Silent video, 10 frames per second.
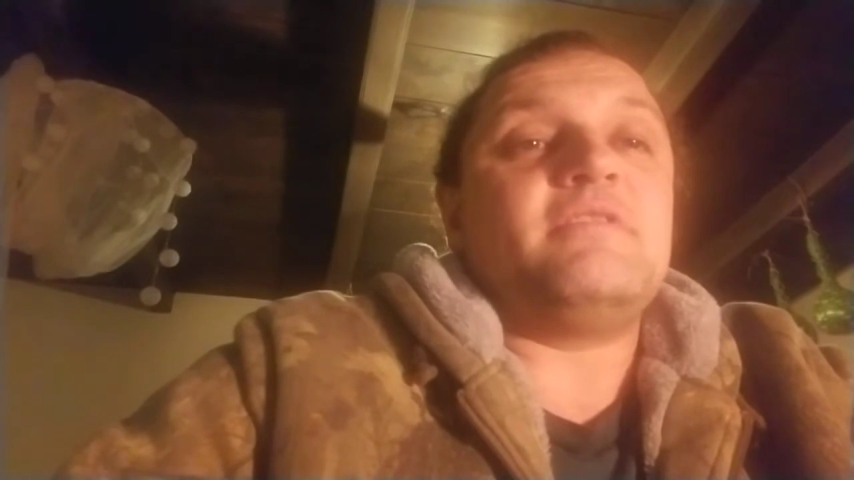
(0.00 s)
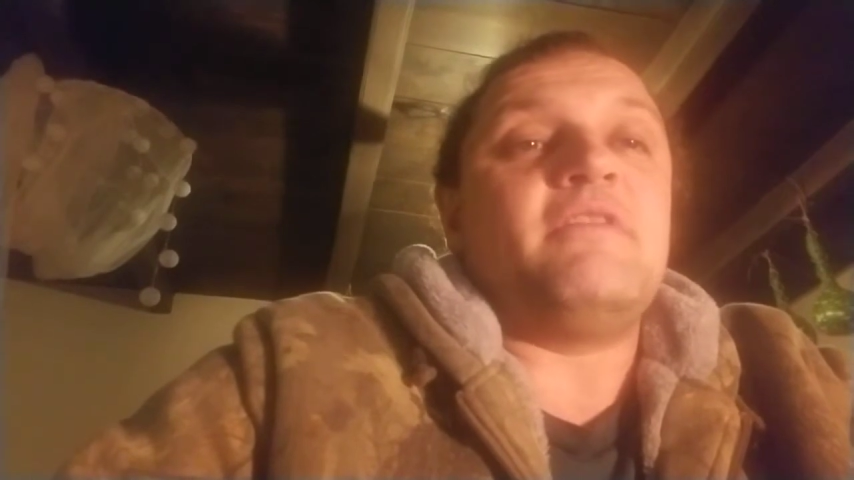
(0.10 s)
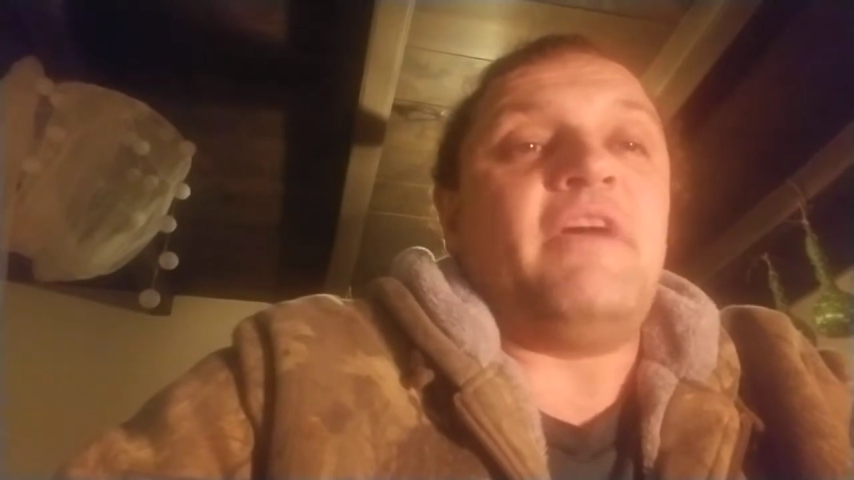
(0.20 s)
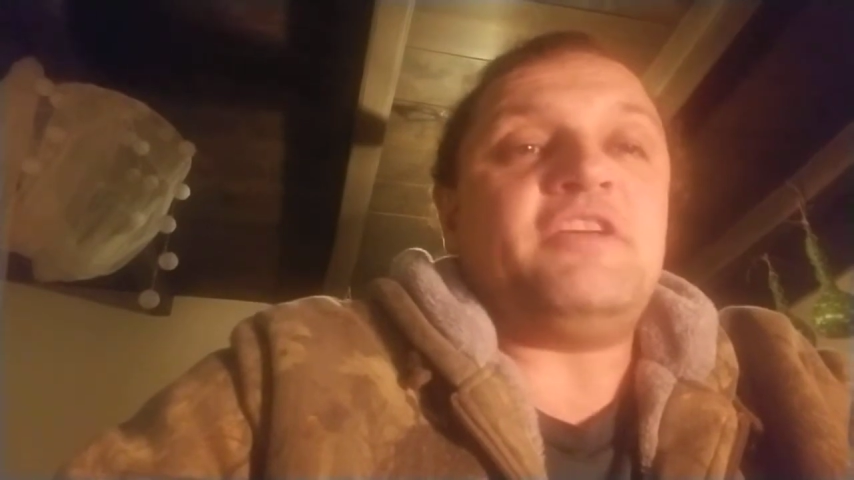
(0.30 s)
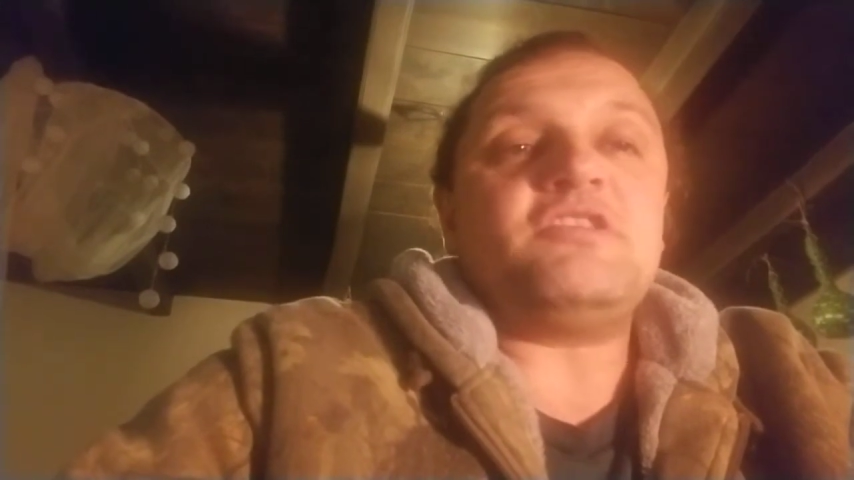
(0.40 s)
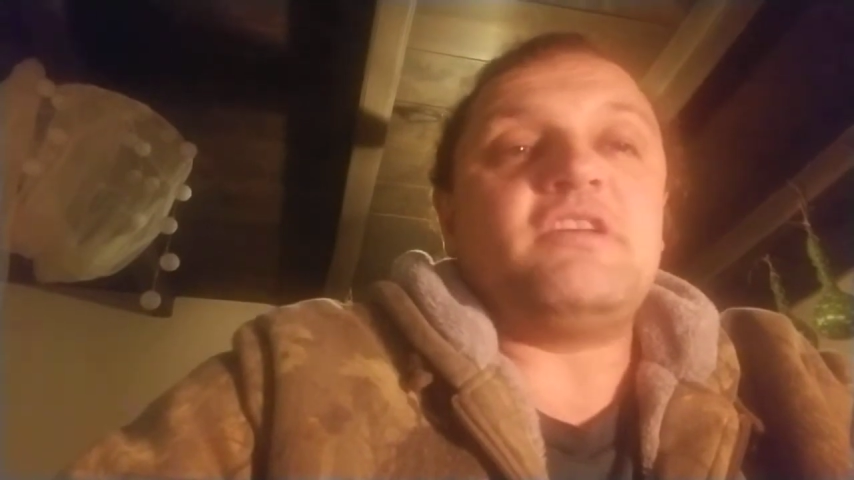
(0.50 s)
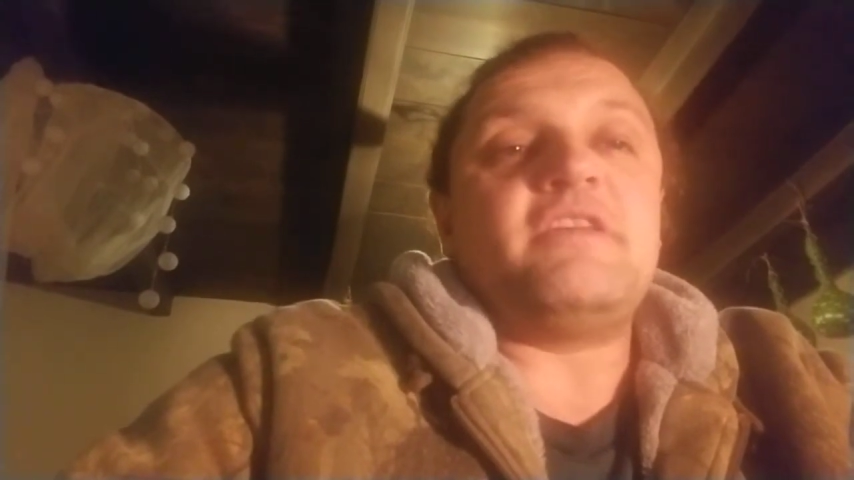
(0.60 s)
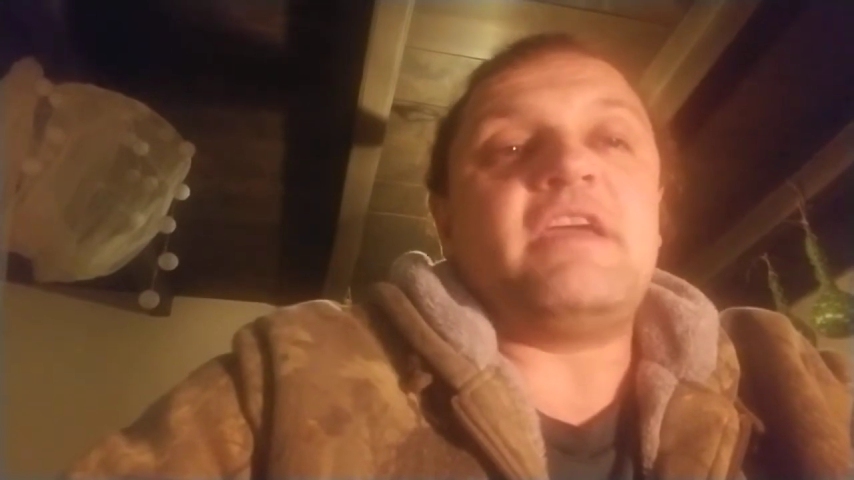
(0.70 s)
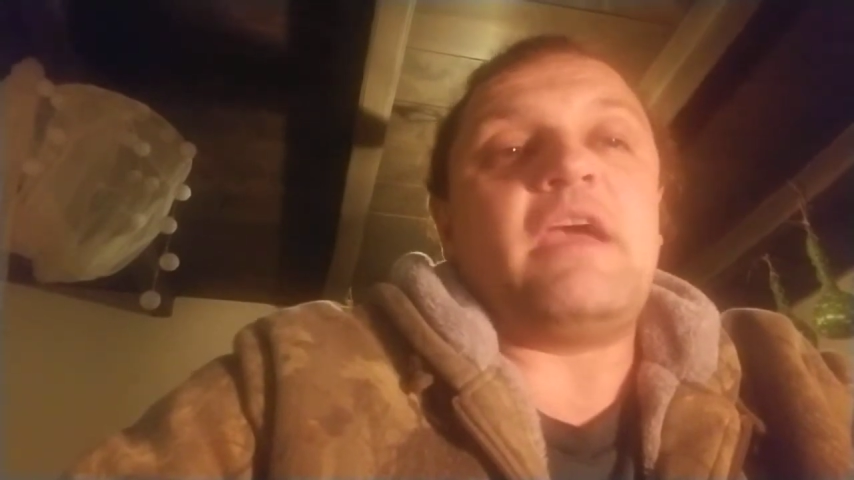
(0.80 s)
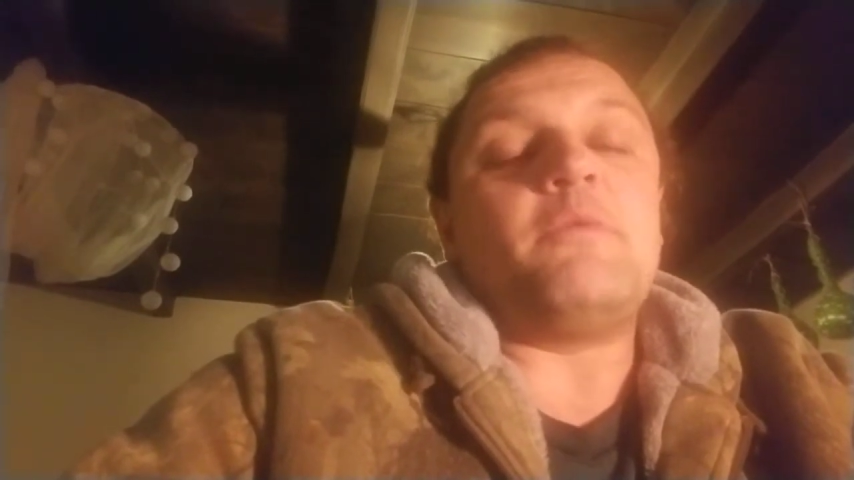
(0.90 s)
Eventually
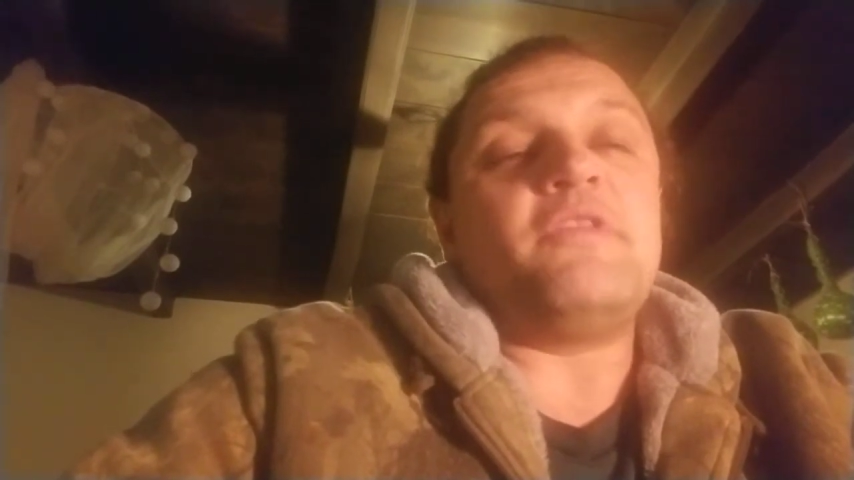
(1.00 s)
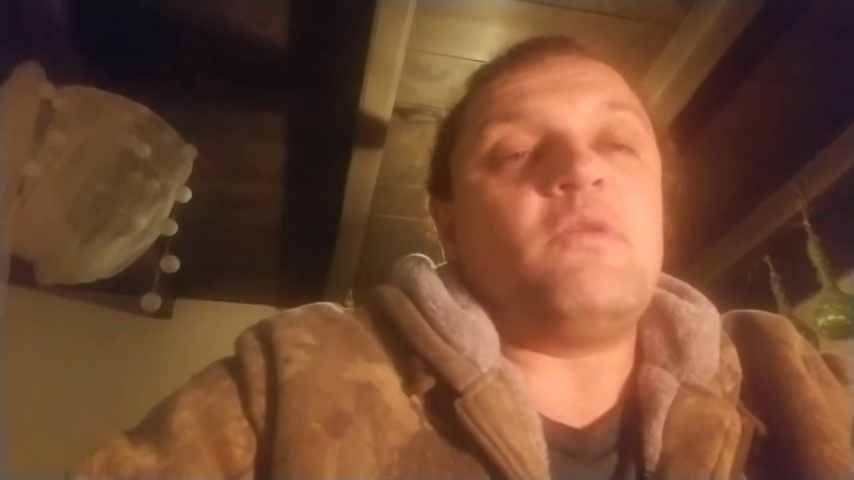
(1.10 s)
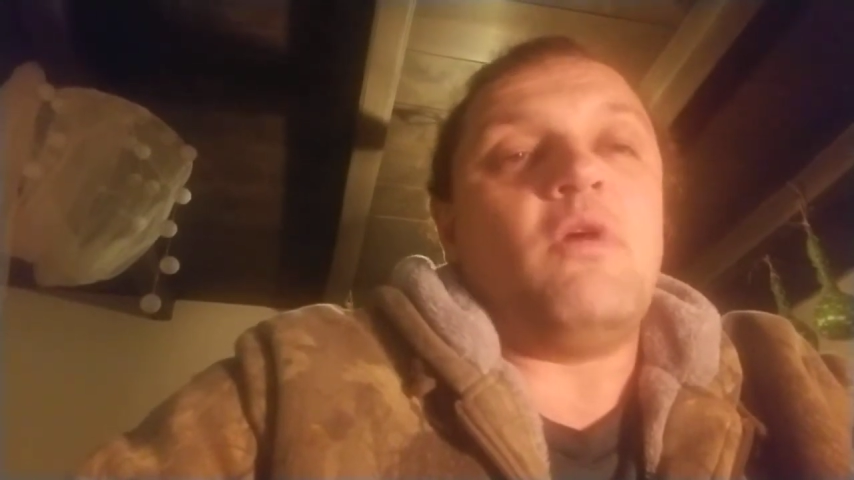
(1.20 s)
they get what they